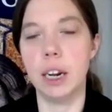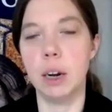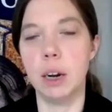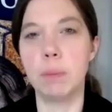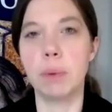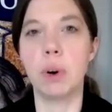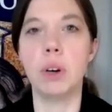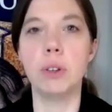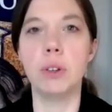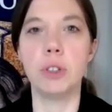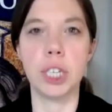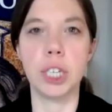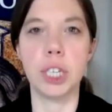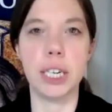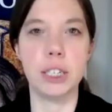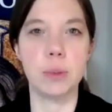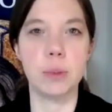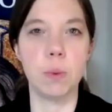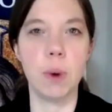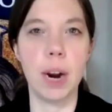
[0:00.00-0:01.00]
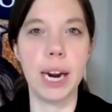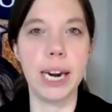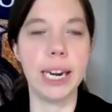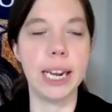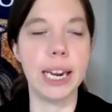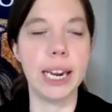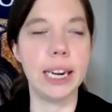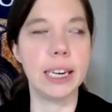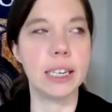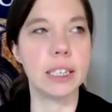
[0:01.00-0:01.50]
approach his
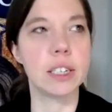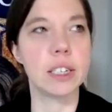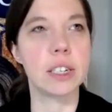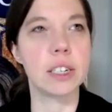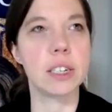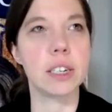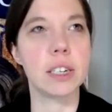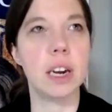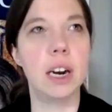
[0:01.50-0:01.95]
writings.